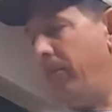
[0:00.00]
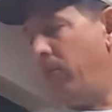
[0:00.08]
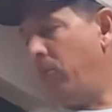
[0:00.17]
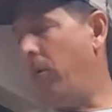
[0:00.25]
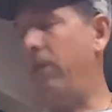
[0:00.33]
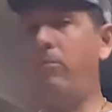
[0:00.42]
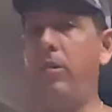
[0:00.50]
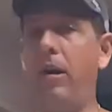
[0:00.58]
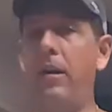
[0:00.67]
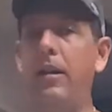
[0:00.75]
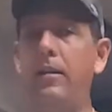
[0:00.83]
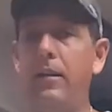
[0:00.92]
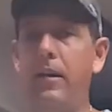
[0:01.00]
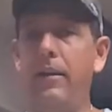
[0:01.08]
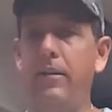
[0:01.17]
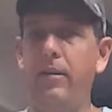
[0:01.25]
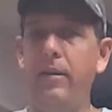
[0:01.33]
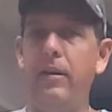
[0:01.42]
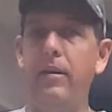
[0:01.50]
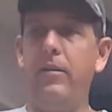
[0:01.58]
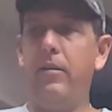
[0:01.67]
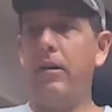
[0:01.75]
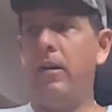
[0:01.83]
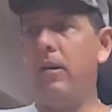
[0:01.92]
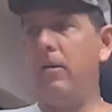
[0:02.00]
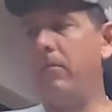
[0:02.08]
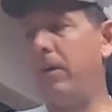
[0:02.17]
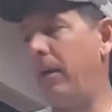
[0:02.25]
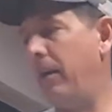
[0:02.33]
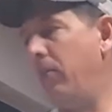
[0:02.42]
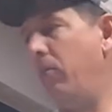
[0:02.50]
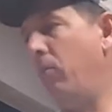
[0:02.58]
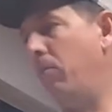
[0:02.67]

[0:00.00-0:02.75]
the one product that I did kind of